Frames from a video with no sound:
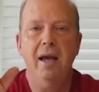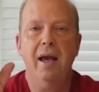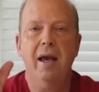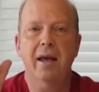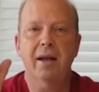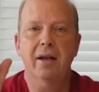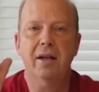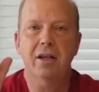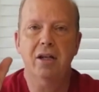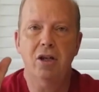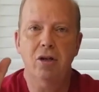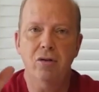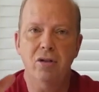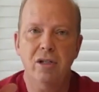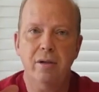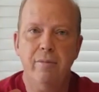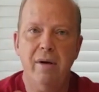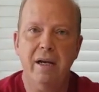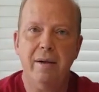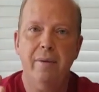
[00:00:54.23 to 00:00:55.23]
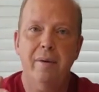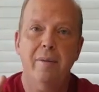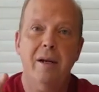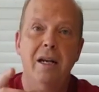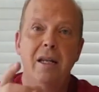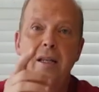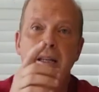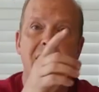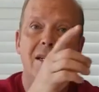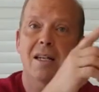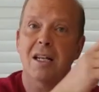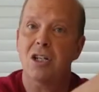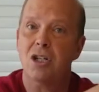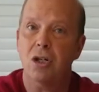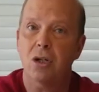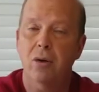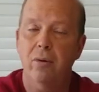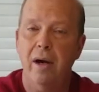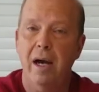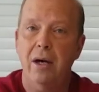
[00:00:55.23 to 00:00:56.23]
and huge amount of money that
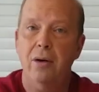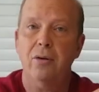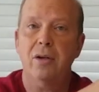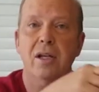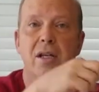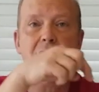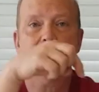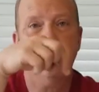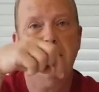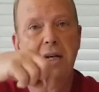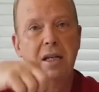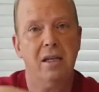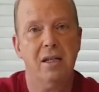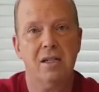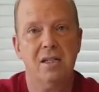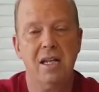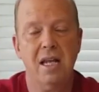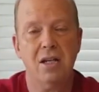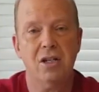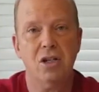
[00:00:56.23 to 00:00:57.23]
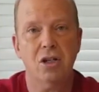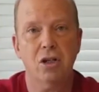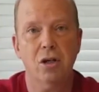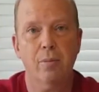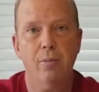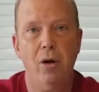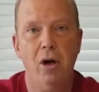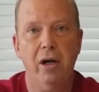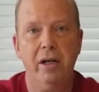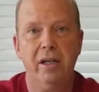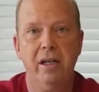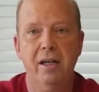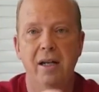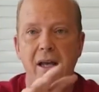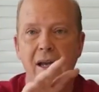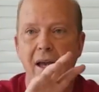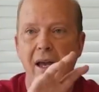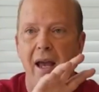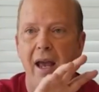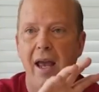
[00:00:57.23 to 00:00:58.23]
doesn't go out is money that stays in your pocket,
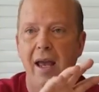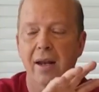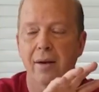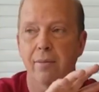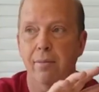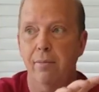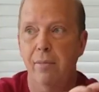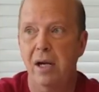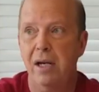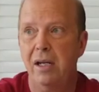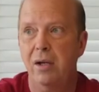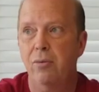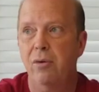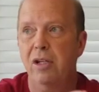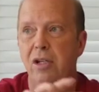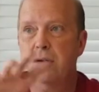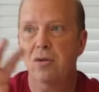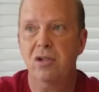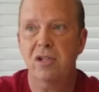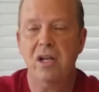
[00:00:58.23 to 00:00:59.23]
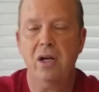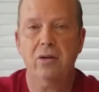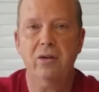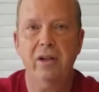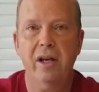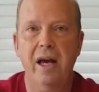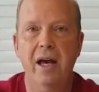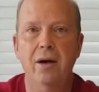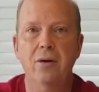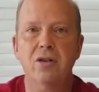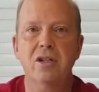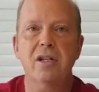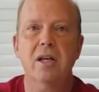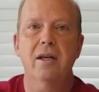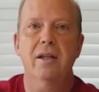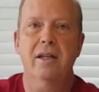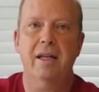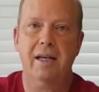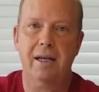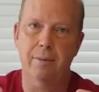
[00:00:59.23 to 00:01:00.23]
and money when you sell the house
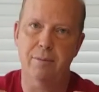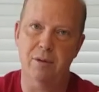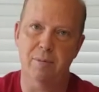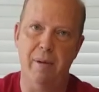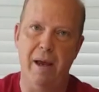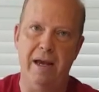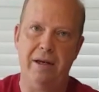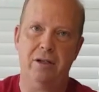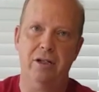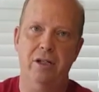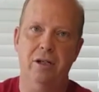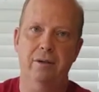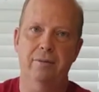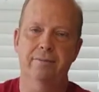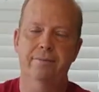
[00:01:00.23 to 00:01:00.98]
that comes back to you.